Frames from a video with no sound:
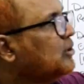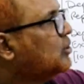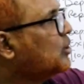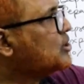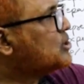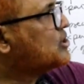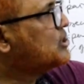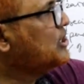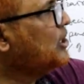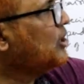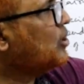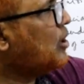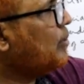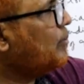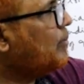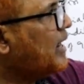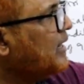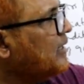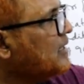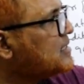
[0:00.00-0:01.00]
So
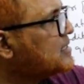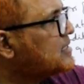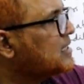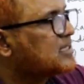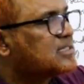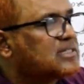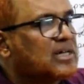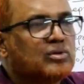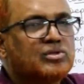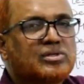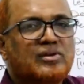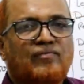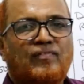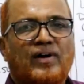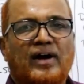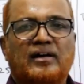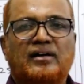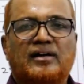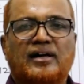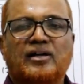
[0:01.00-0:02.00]
0 minus
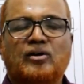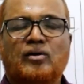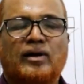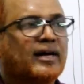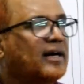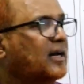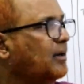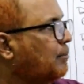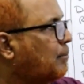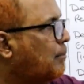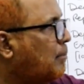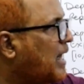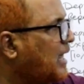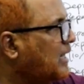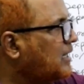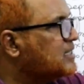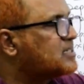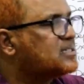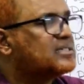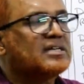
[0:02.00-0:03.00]
6500, you are getting
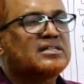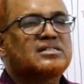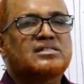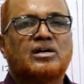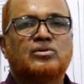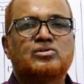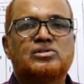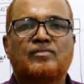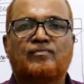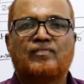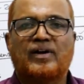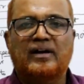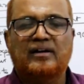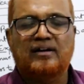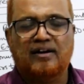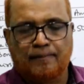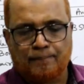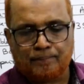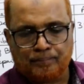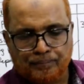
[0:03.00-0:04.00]
minus
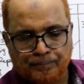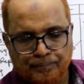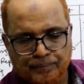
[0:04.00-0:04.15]
6500.